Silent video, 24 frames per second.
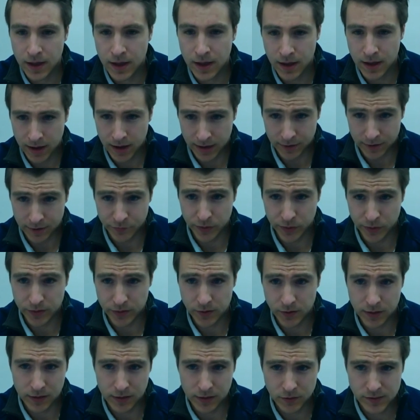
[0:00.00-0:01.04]
And if we
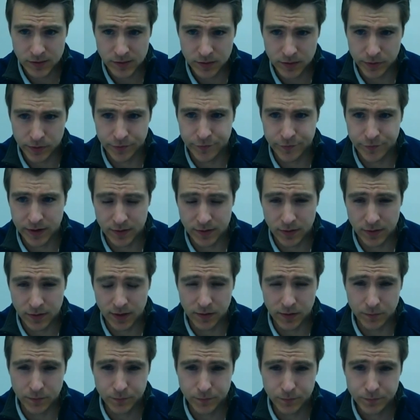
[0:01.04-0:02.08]
look closely, we find
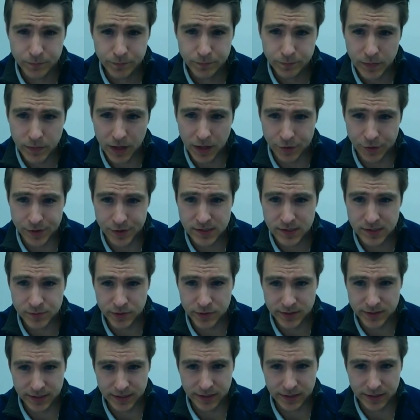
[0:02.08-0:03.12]
that this
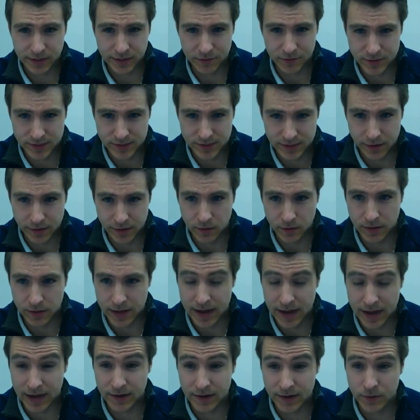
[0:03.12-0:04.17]
particular cell
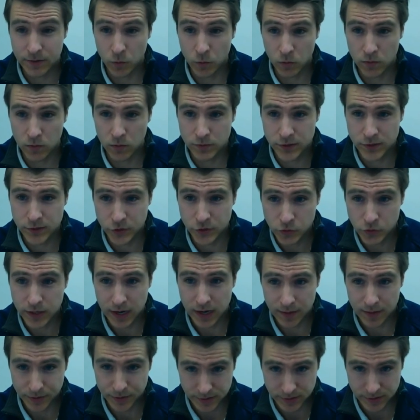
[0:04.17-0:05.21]
had 2
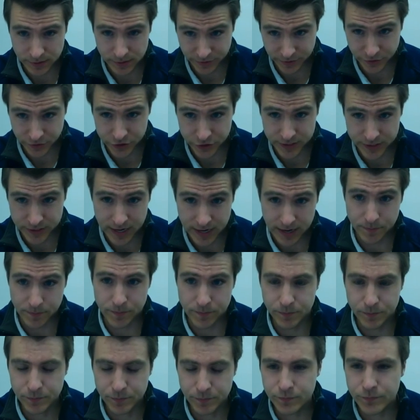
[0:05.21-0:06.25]
copies of each type.
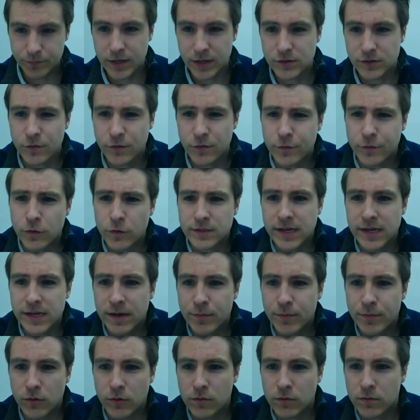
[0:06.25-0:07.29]
So for
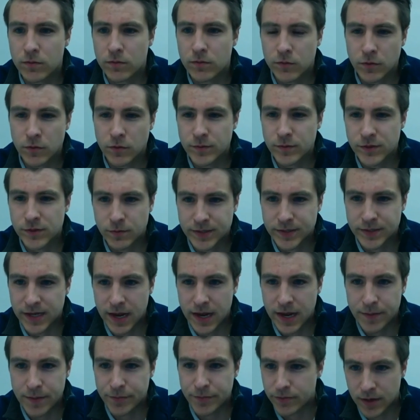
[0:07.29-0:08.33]
example, chromosome
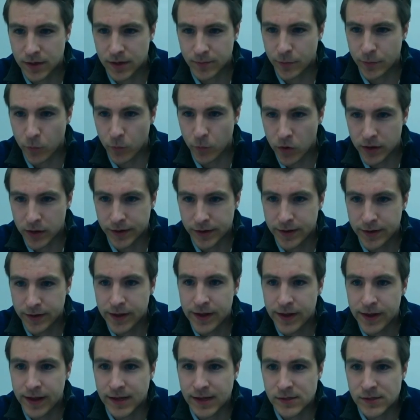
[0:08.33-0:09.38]
type number 1
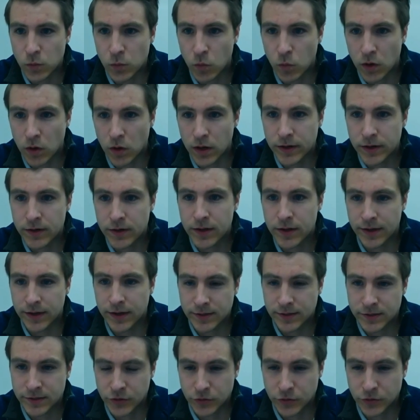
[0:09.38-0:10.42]
has 1
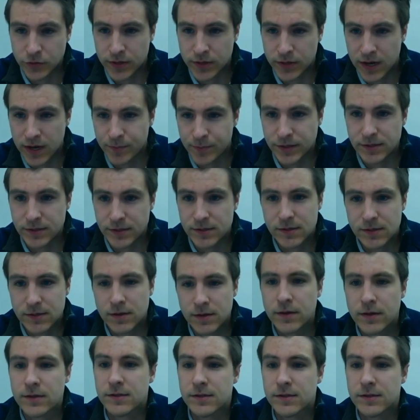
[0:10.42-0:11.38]
and 2 copies.